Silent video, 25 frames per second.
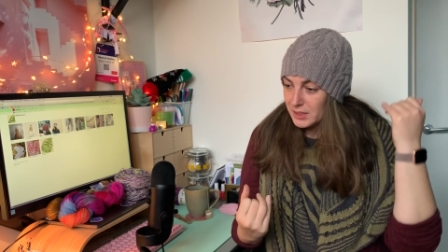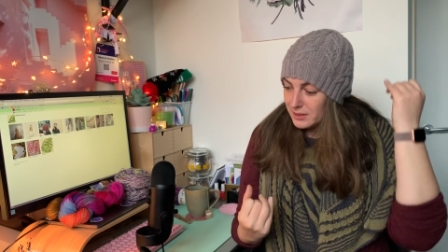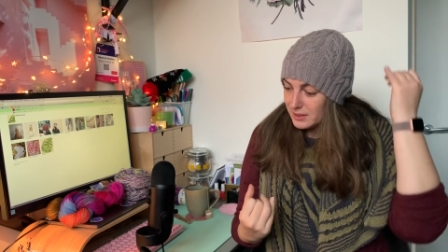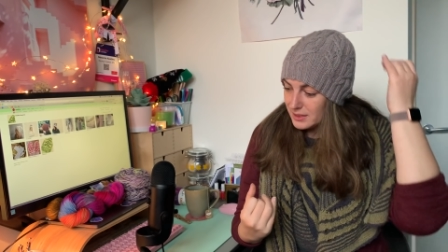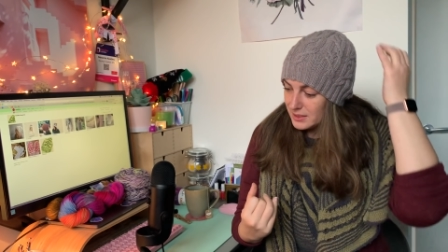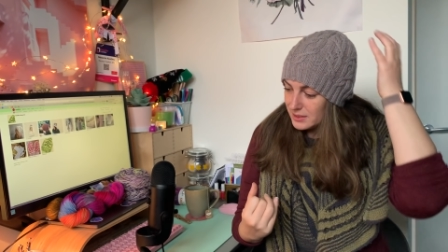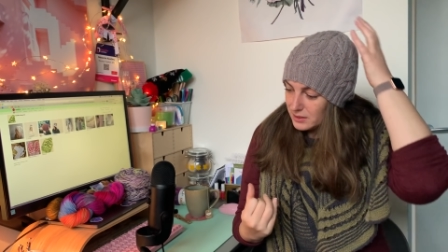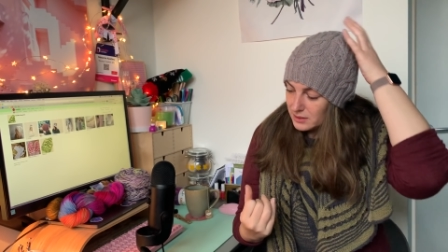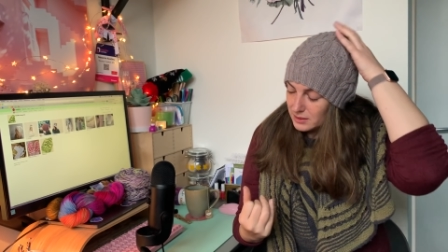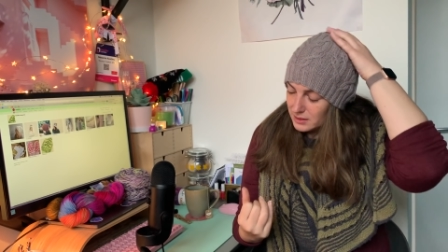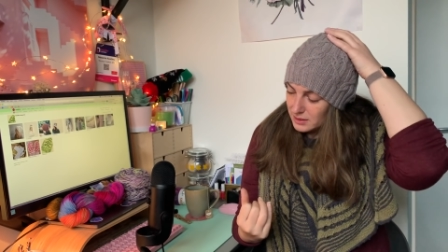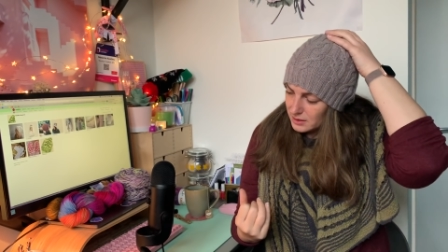
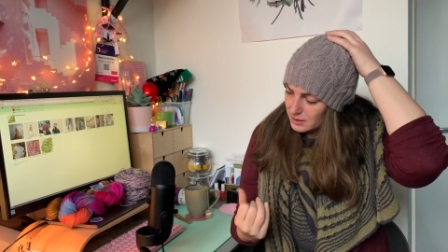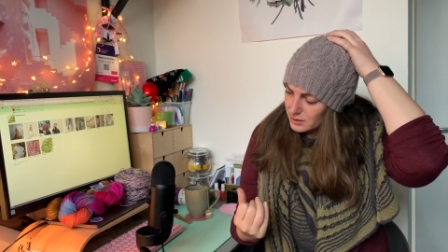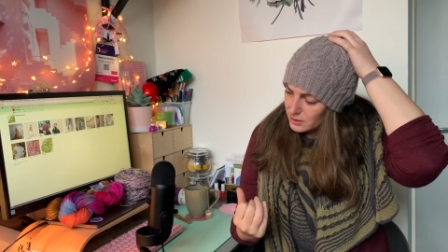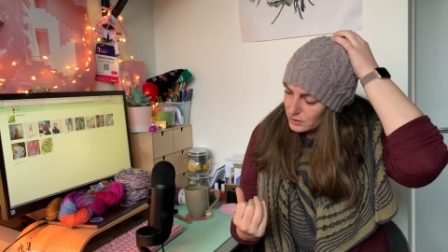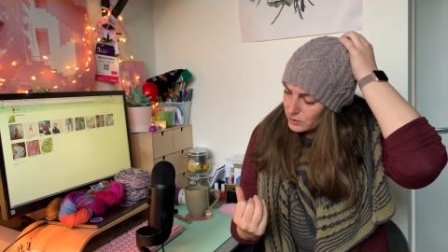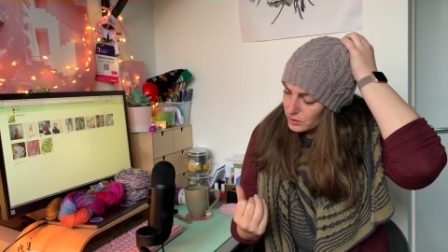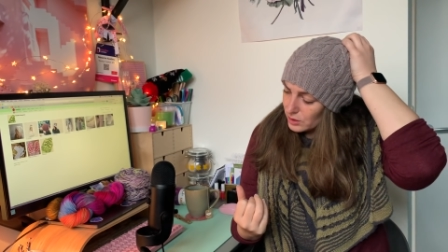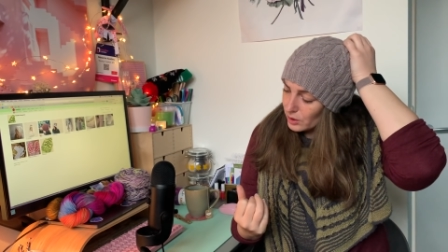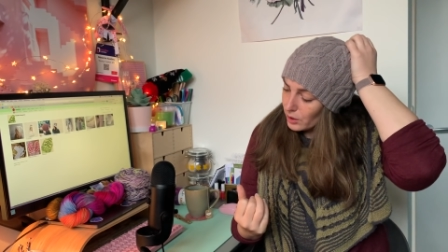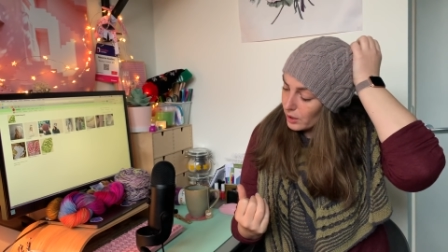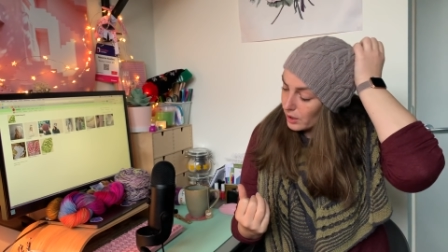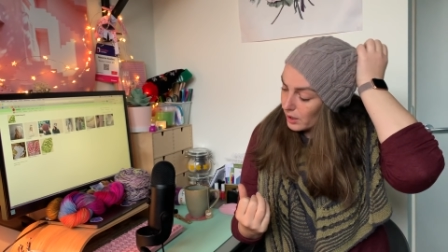This
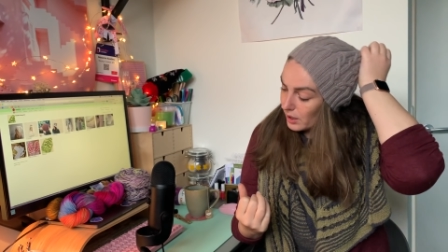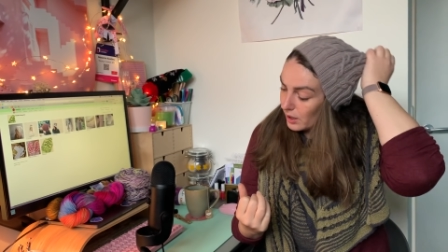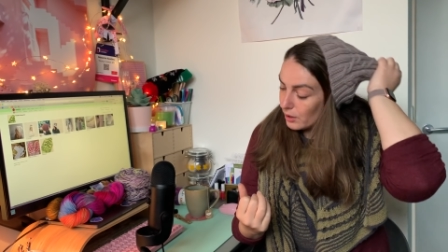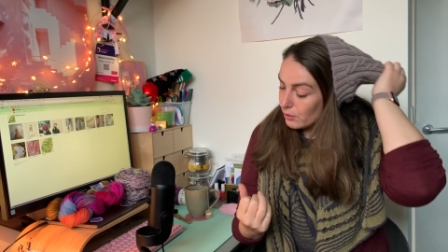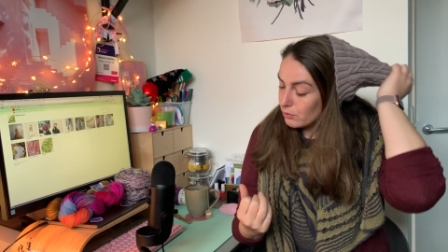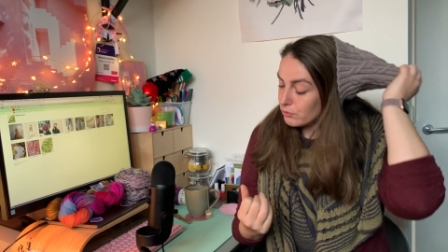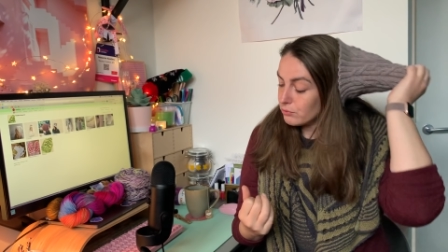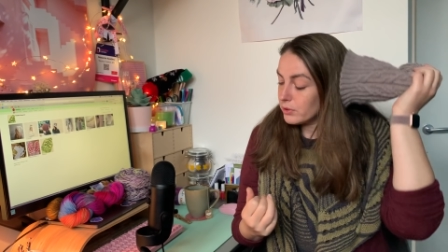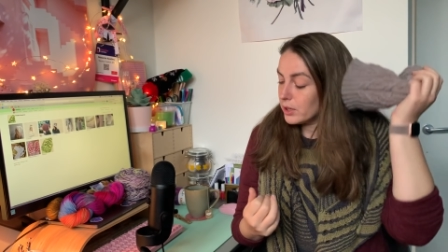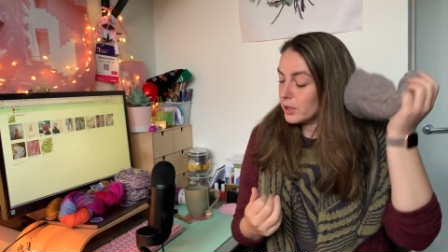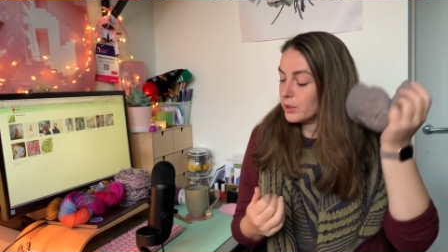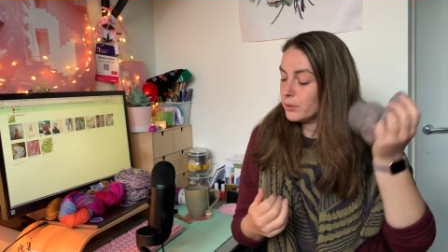is
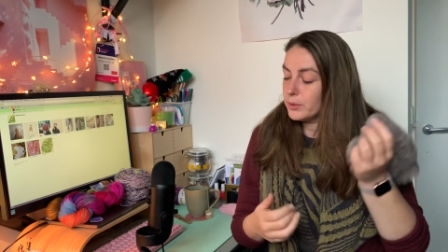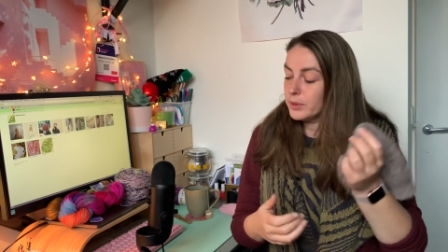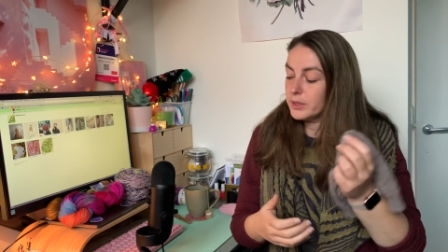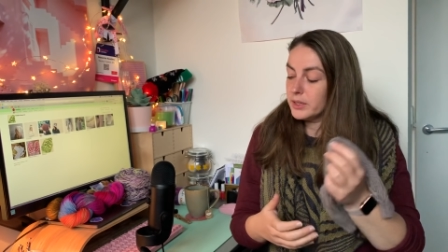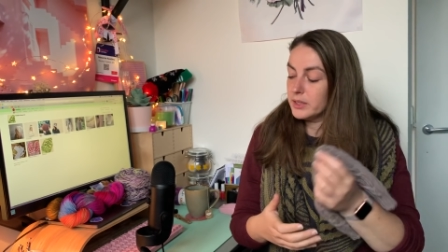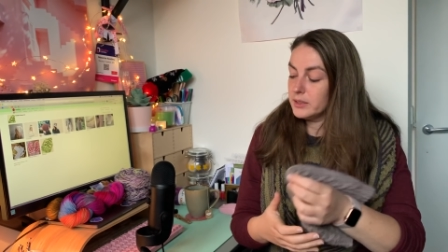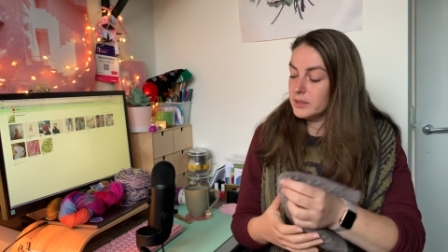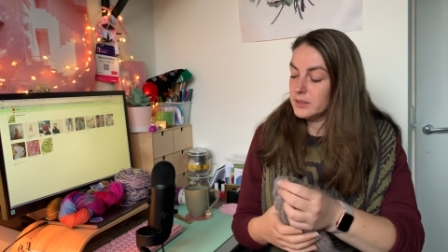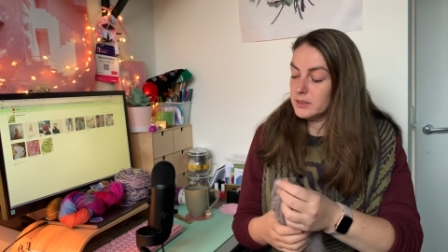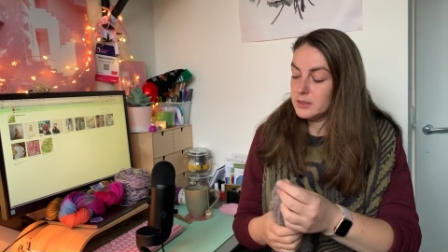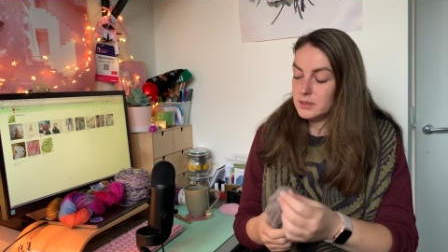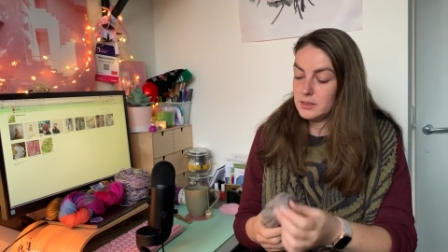
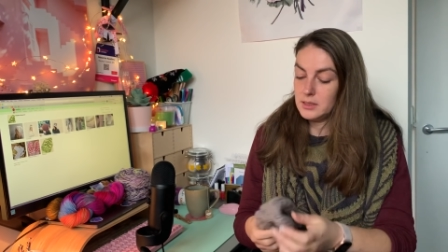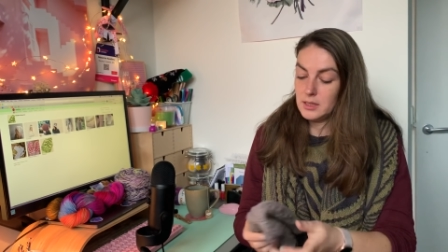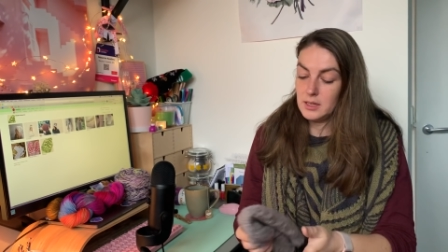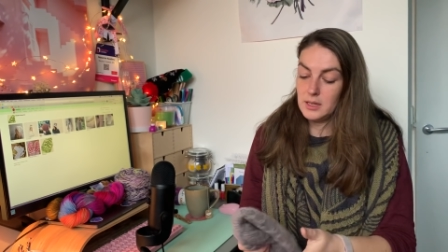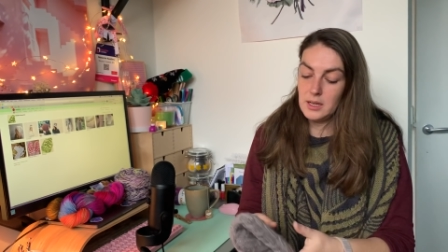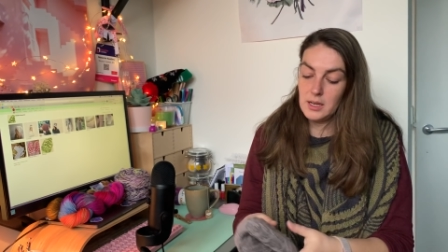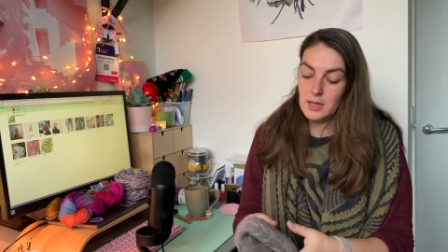Rowan